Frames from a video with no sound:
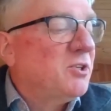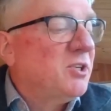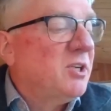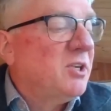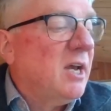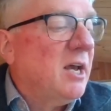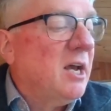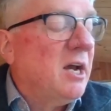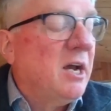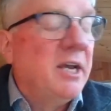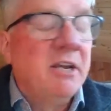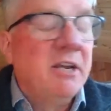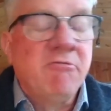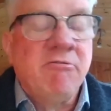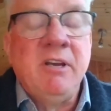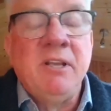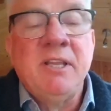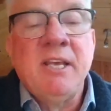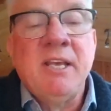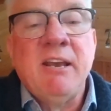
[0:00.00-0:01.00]
Miss. Yeah, I
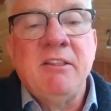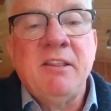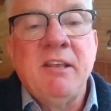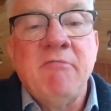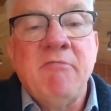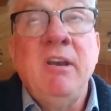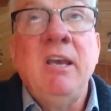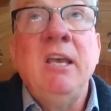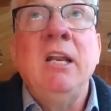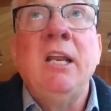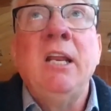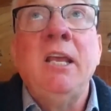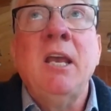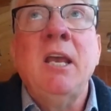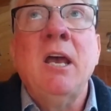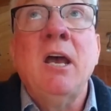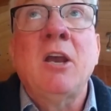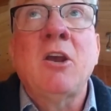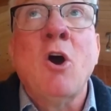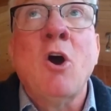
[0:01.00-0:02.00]
agree. They're, they're really
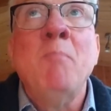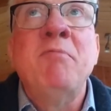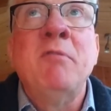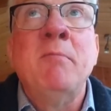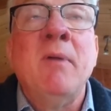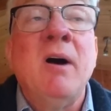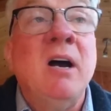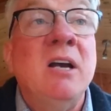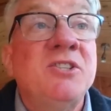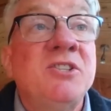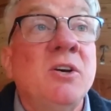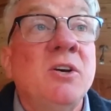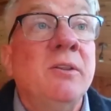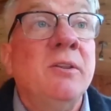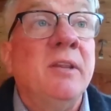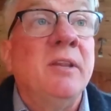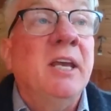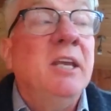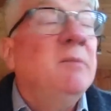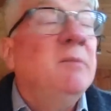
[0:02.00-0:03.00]
a compromise,
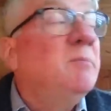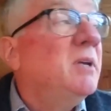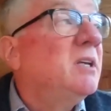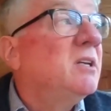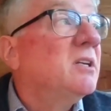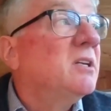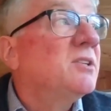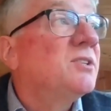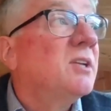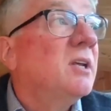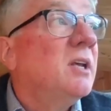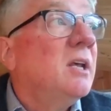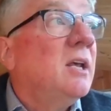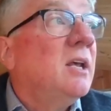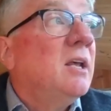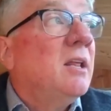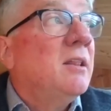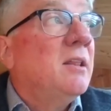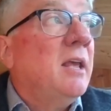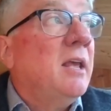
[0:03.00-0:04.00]
aren't they? Because
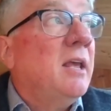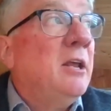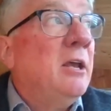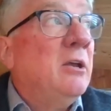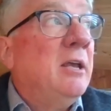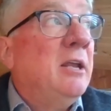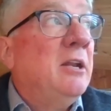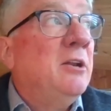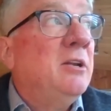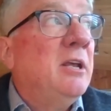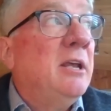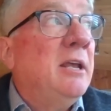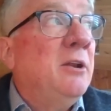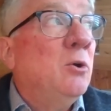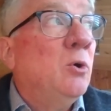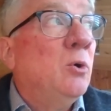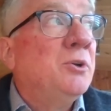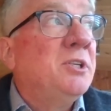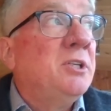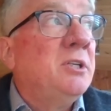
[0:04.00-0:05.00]
in, in,
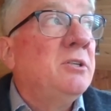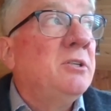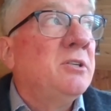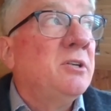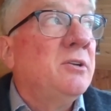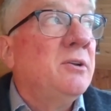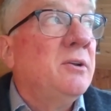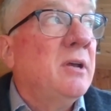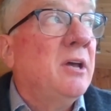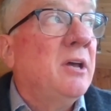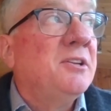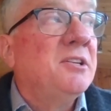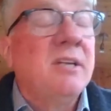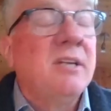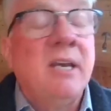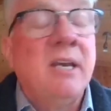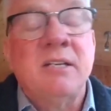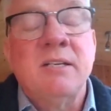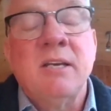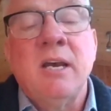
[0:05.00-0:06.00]
in order to
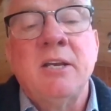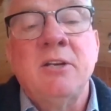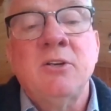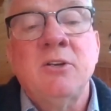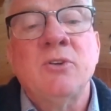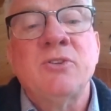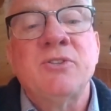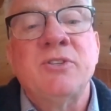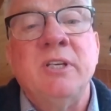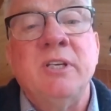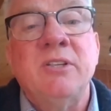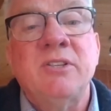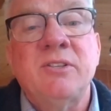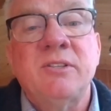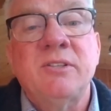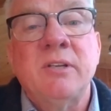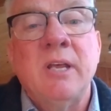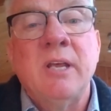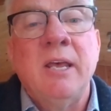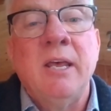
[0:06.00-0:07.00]
undertake
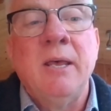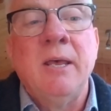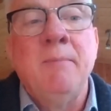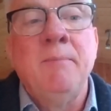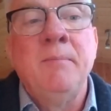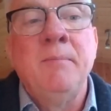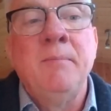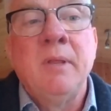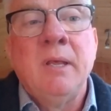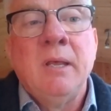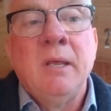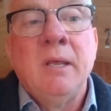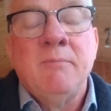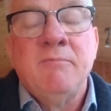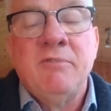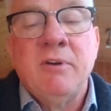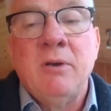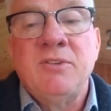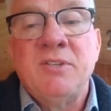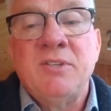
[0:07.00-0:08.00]
diagnostics um,
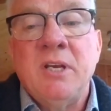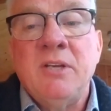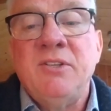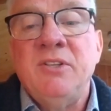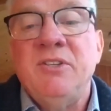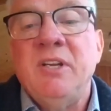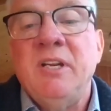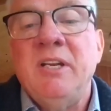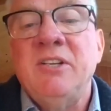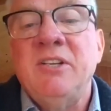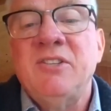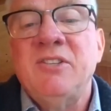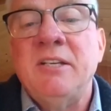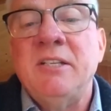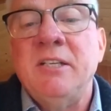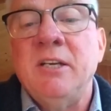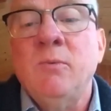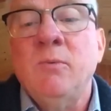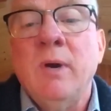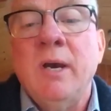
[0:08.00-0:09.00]
processes in a
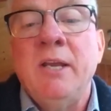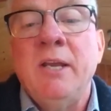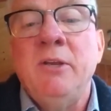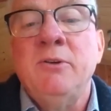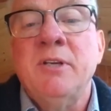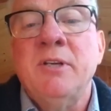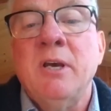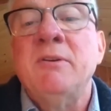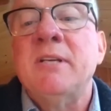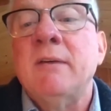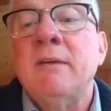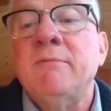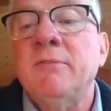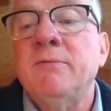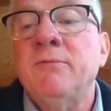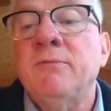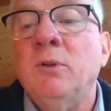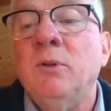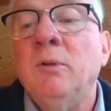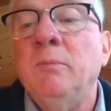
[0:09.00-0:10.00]
setting where you don't have
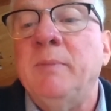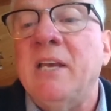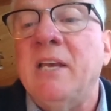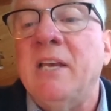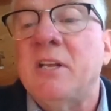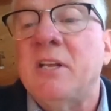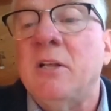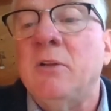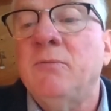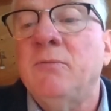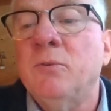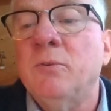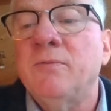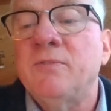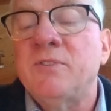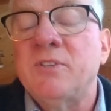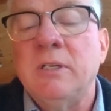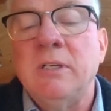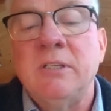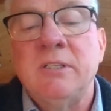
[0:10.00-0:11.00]
a full BSL-4
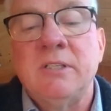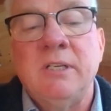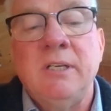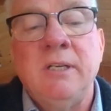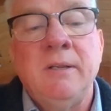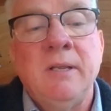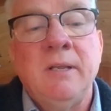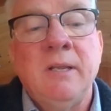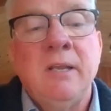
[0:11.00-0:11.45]
facility.